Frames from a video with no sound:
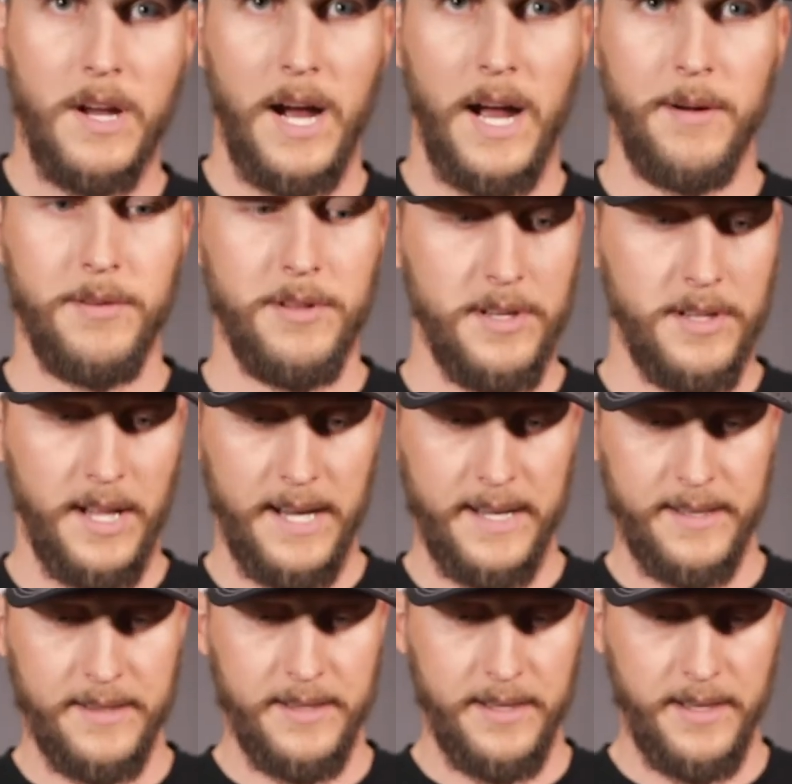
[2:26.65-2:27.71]
I really
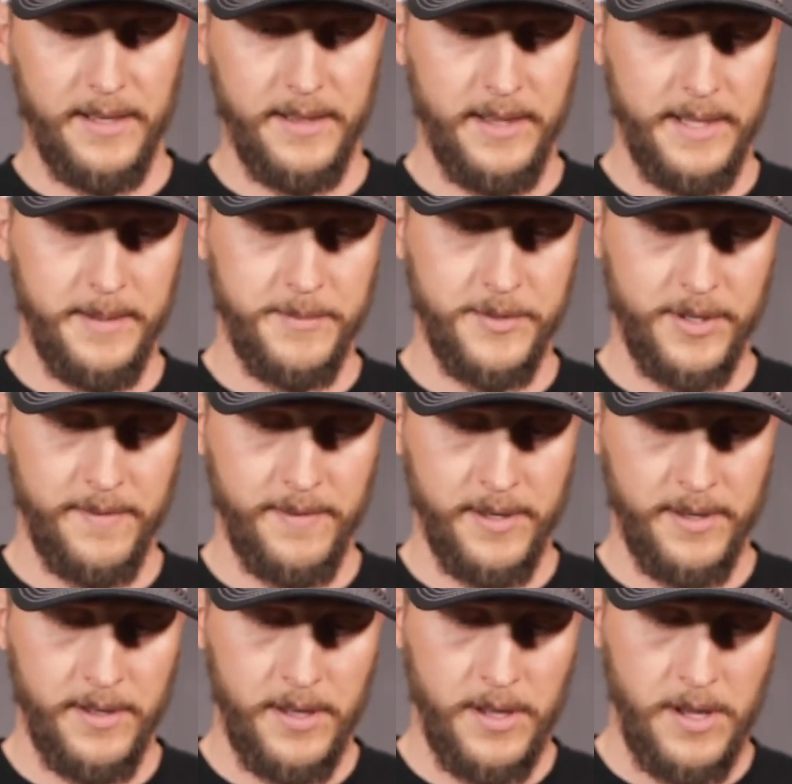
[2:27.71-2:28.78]
like a limb
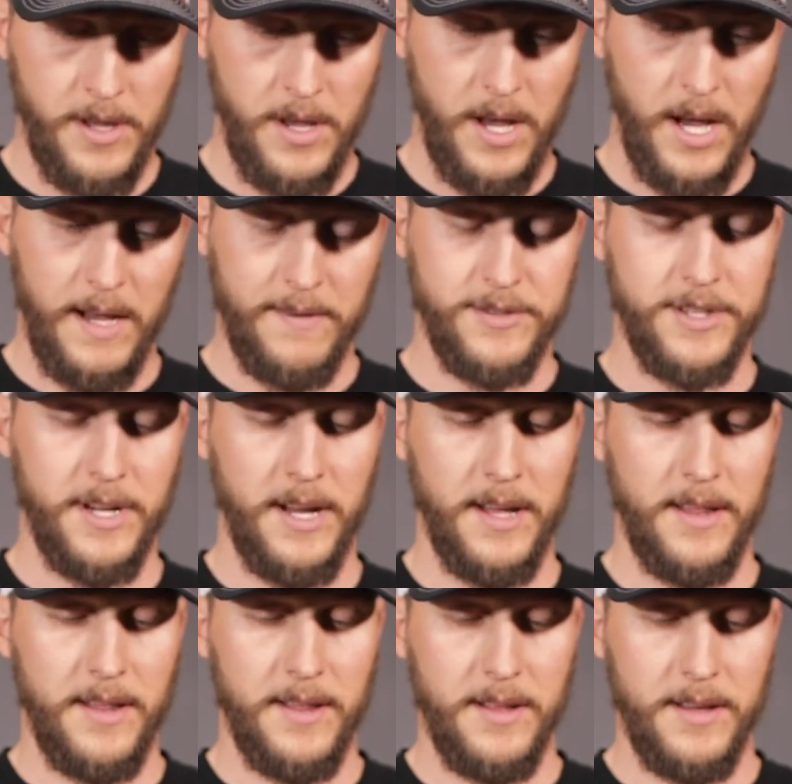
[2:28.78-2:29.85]
driven. I've
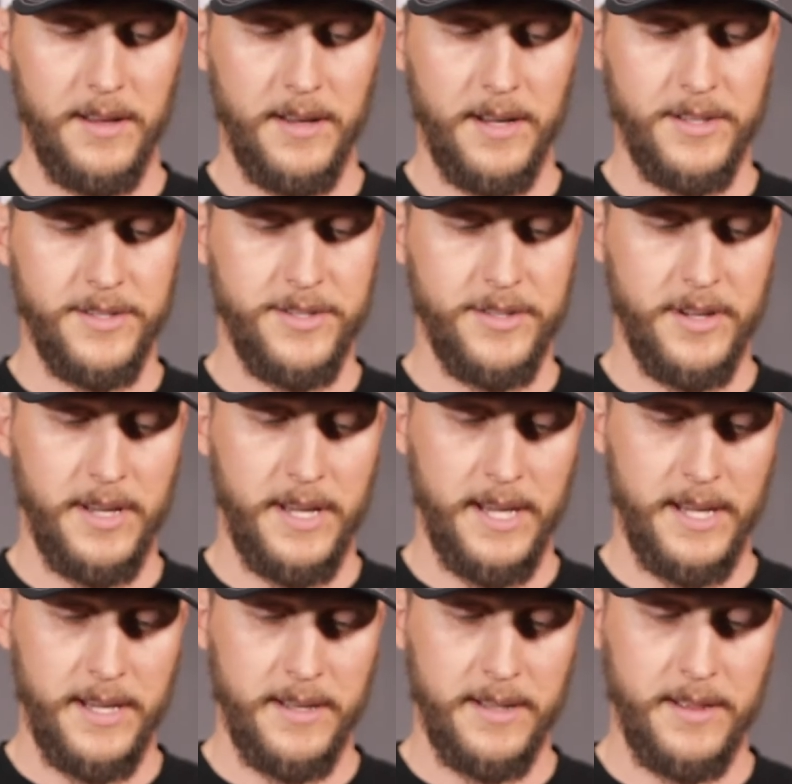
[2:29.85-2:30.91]
shot
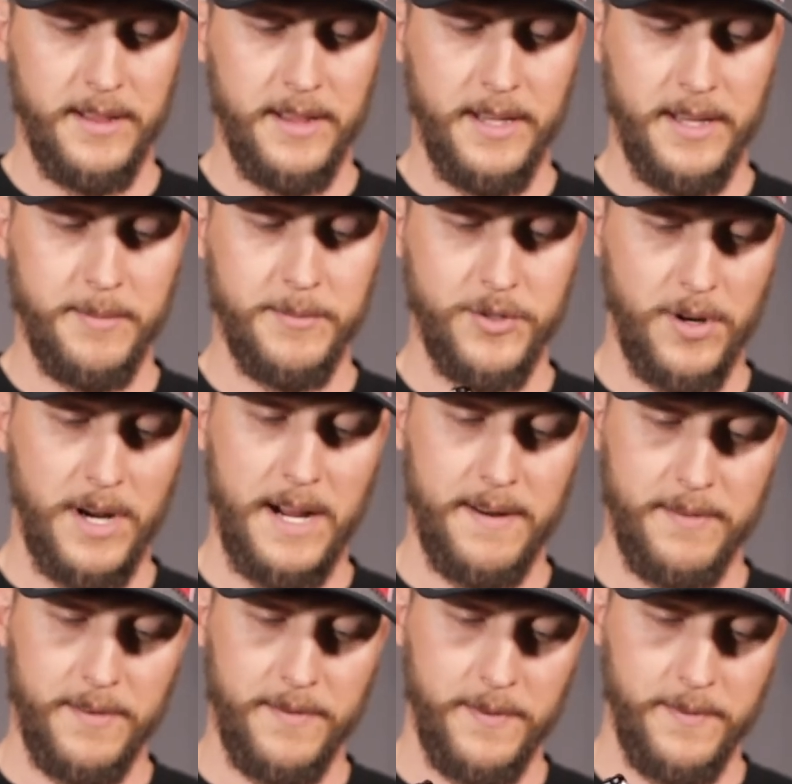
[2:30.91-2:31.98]
a limb
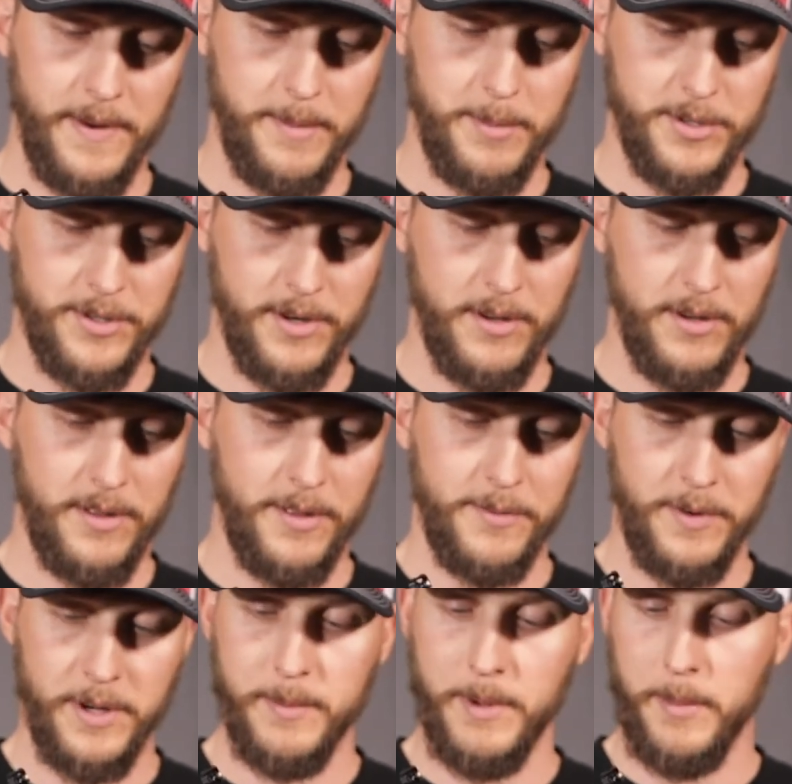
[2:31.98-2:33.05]
driver from Vapor Trail on
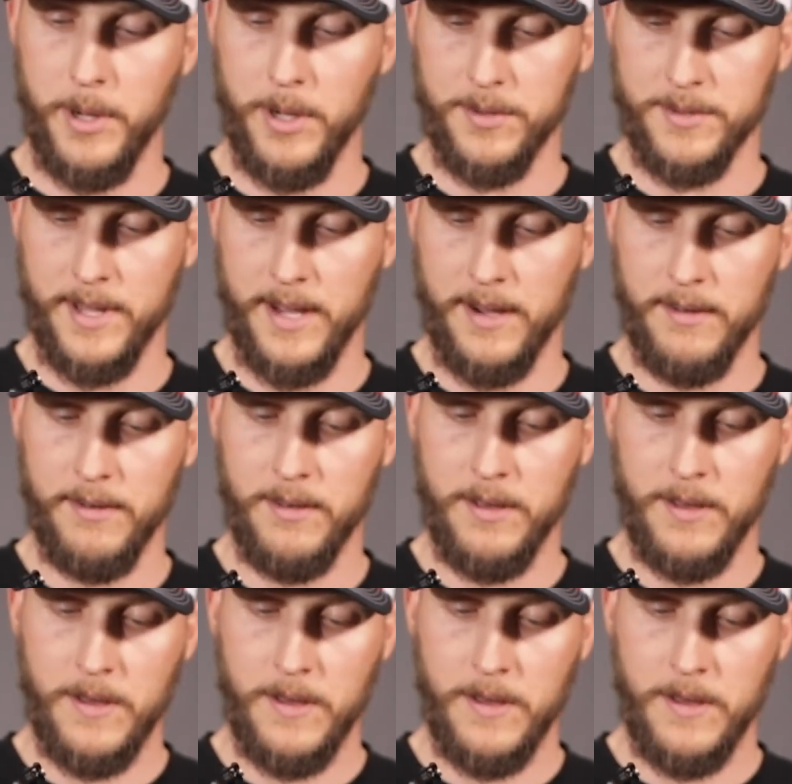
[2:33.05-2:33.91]
3 of my bows now.